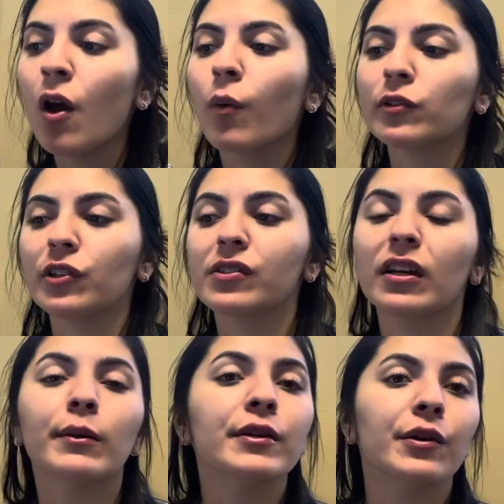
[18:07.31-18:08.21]
we're just
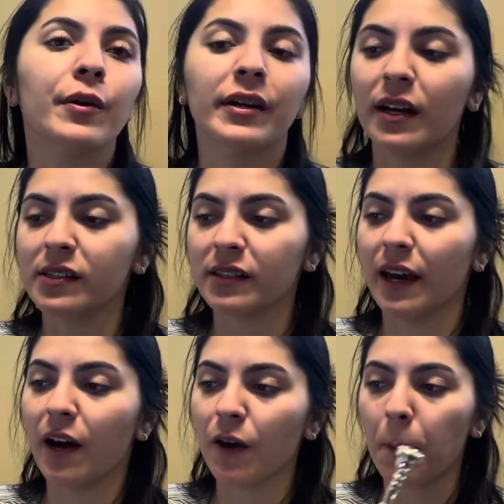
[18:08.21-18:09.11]
going to be doing a
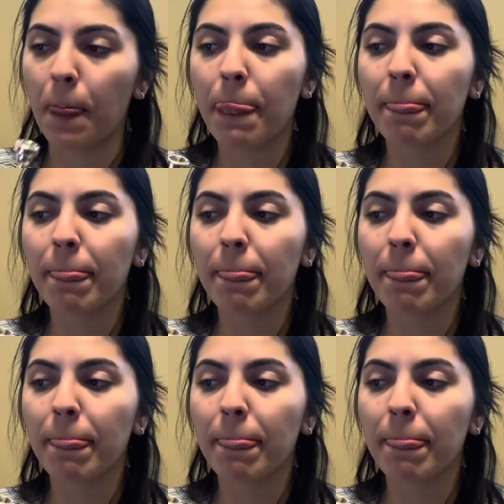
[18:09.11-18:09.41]
scale